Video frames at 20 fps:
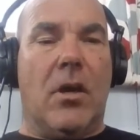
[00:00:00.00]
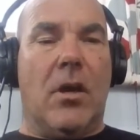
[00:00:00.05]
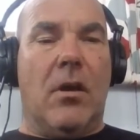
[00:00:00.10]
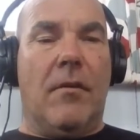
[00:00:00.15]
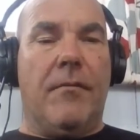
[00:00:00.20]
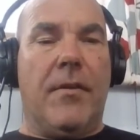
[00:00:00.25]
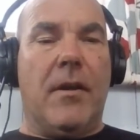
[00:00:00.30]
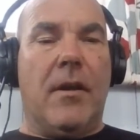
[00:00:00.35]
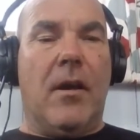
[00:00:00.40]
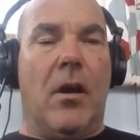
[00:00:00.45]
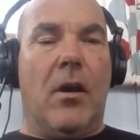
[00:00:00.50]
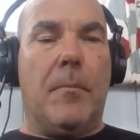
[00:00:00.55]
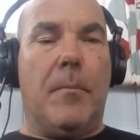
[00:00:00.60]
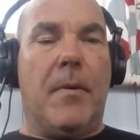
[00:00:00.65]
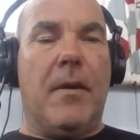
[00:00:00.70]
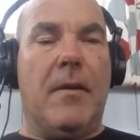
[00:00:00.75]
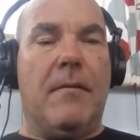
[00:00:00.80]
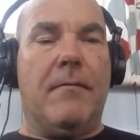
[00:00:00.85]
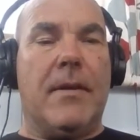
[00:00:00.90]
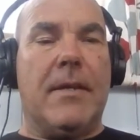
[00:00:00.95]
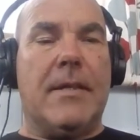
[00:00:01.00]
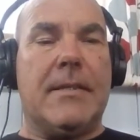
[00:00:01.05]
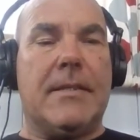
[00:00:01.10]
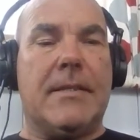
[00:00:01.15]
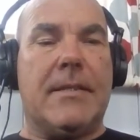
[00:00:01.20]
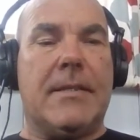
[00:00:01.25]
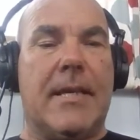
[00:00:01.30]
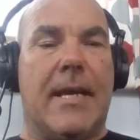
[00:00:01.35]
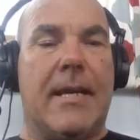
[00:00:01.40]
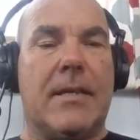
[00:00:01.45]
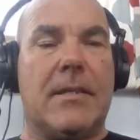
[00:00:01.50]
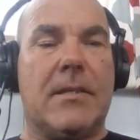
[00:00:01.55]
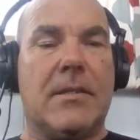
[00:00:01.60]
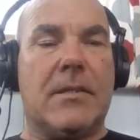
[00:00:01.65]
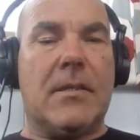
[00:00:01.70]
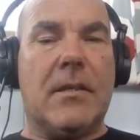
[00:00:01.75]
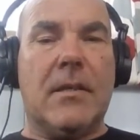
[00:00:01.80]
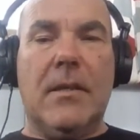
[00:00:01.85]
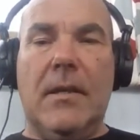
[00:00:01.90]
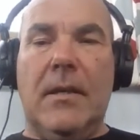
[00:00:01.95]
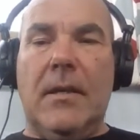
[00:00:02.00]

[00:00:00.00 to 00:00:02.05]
of the IPv6.